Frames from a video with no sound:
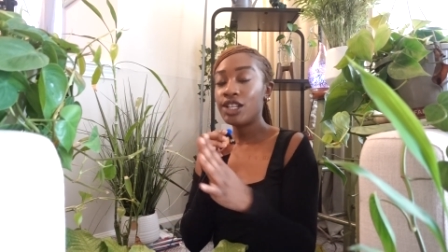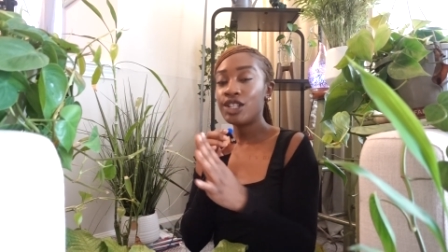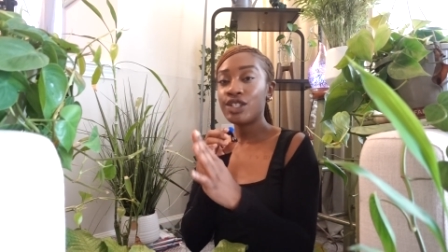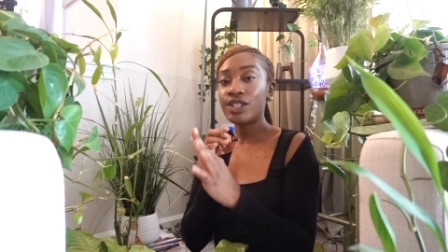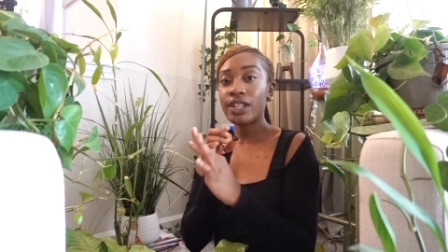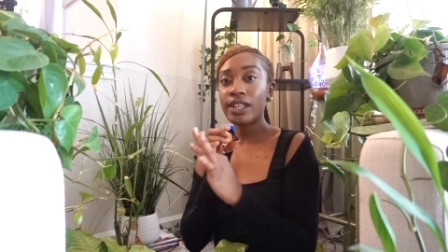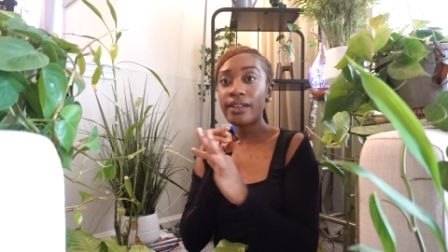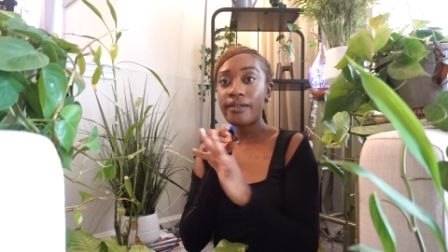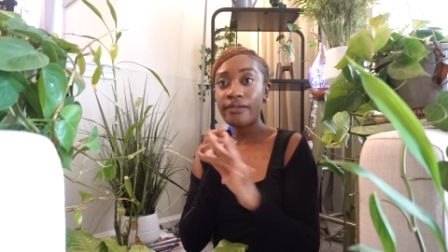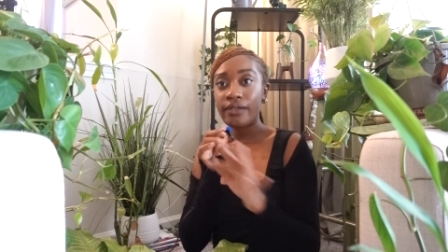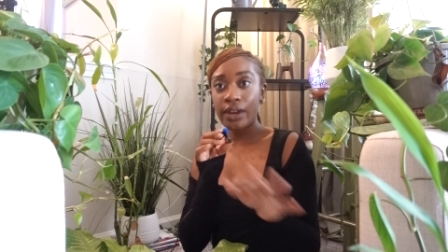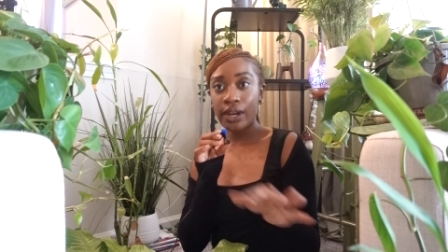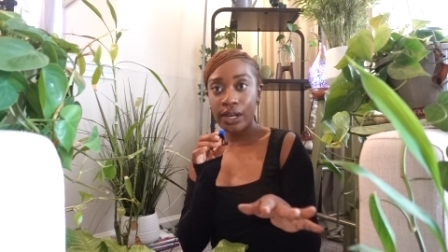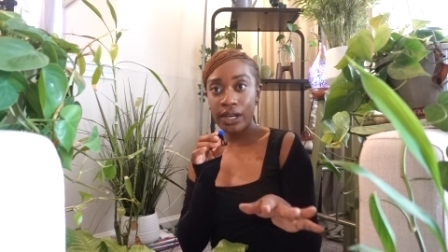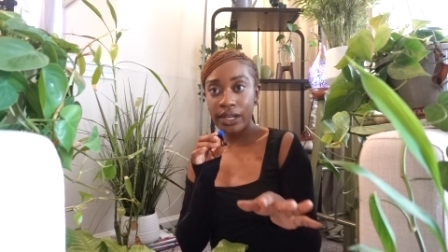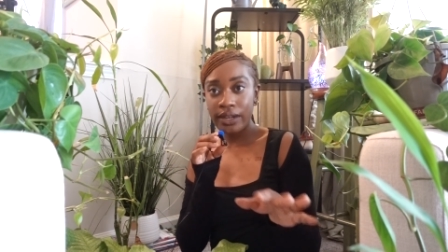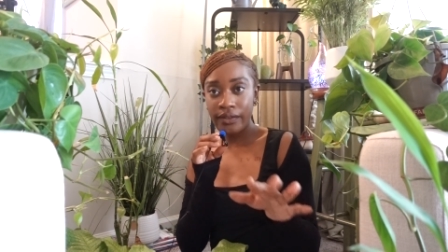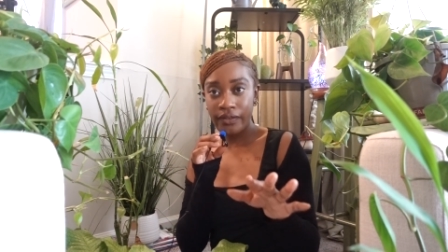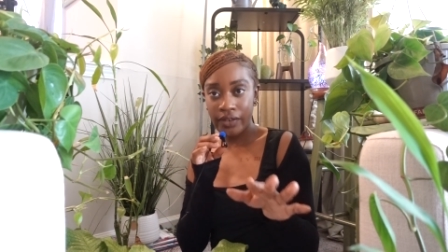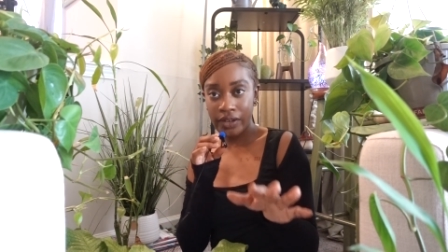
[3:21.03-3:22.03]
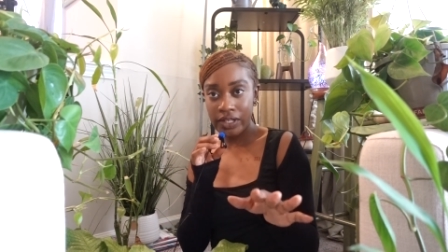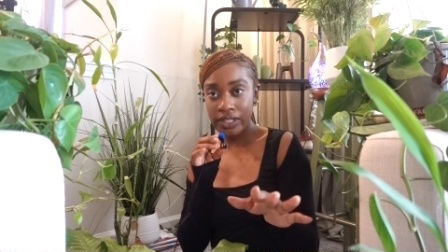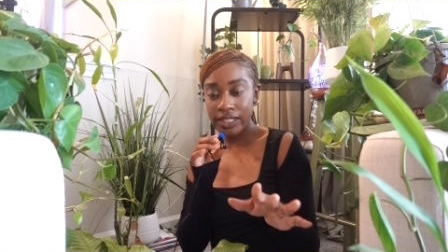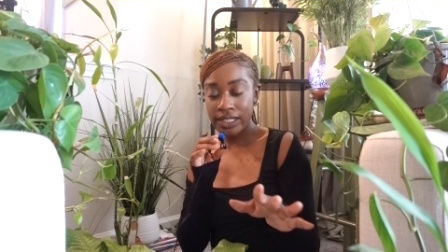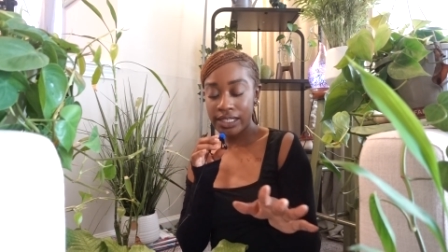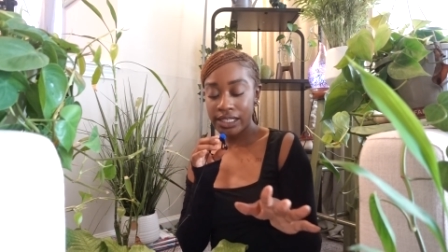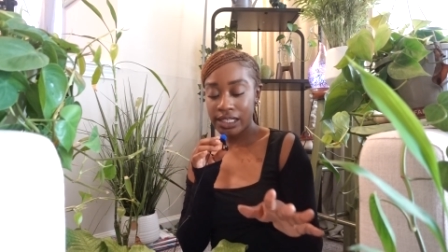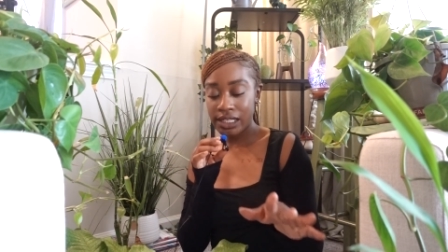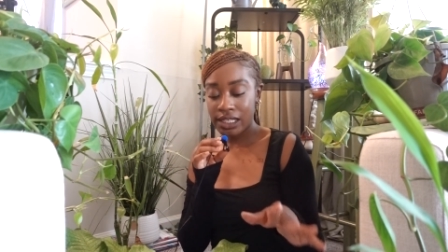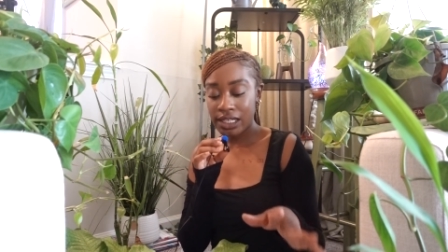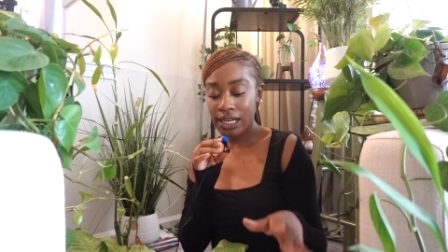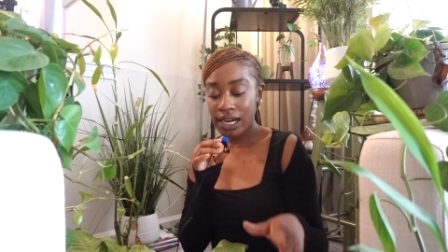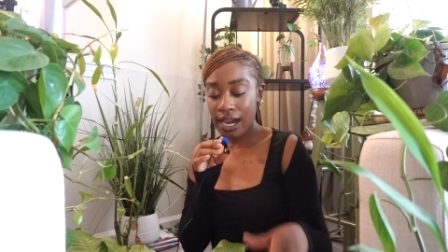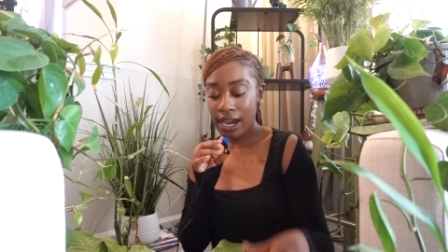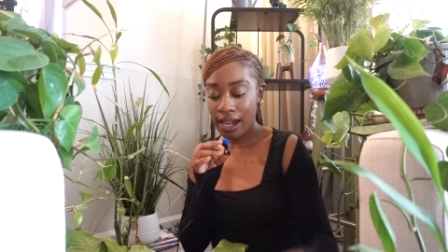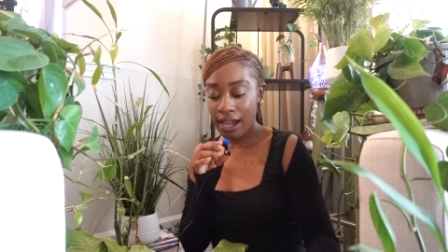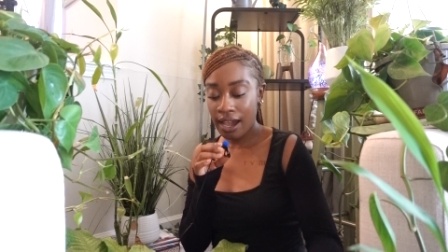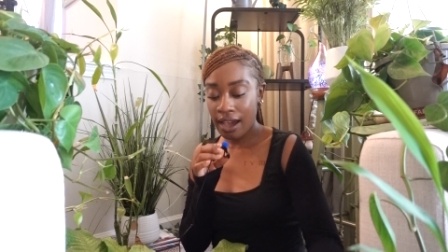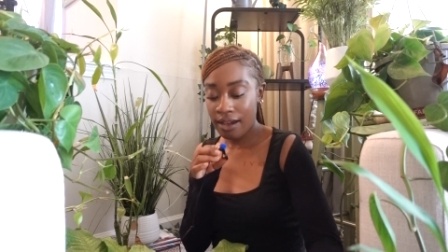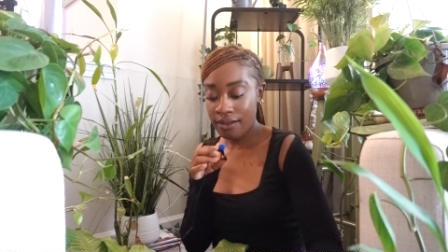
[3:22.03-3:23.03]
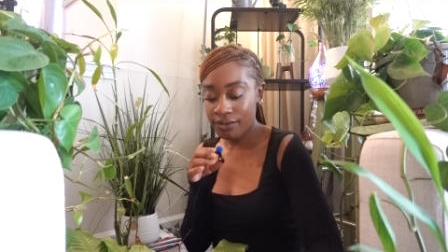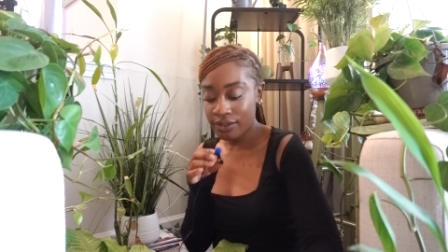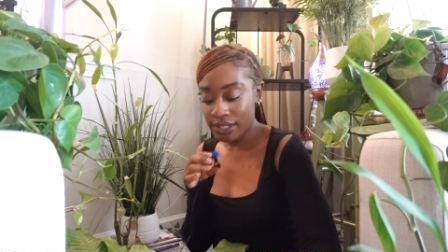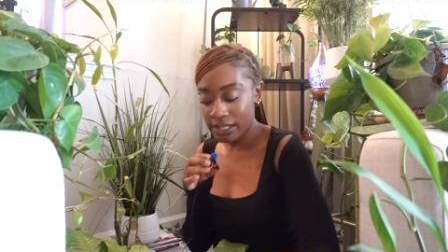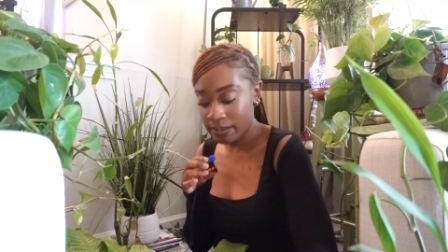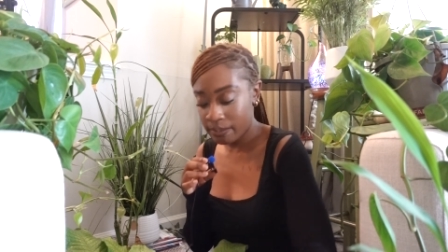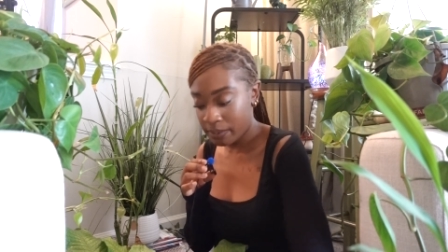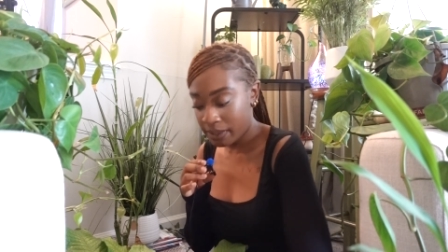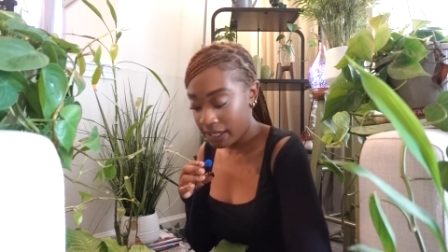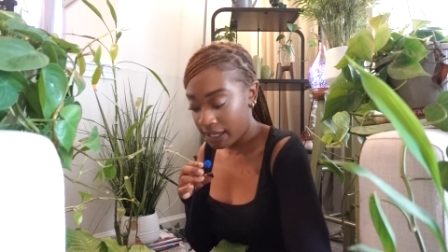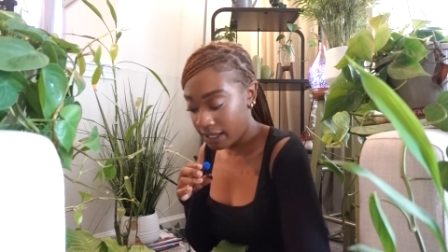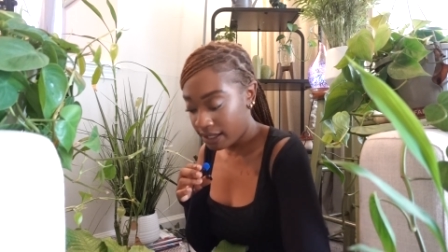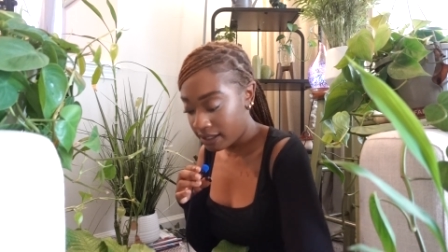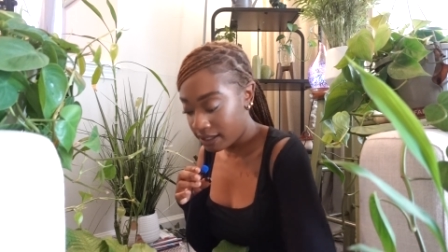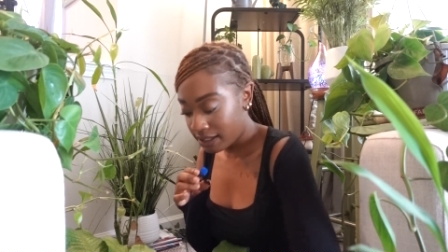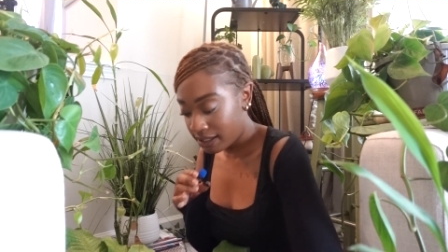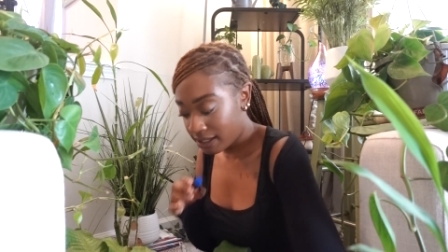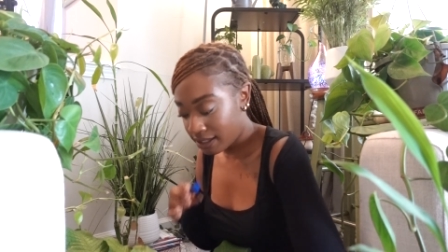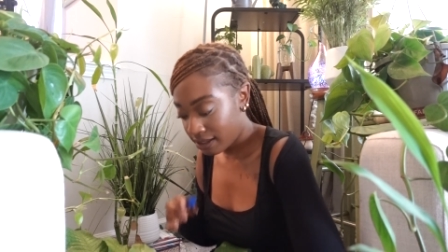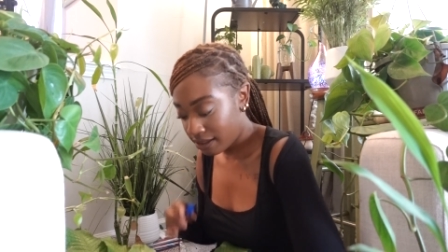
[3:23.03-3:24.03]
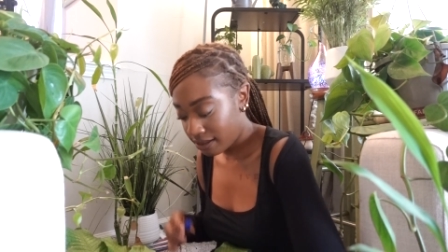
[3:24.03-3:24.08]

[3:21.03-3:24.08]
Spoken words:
So the very first tier, I have this plant.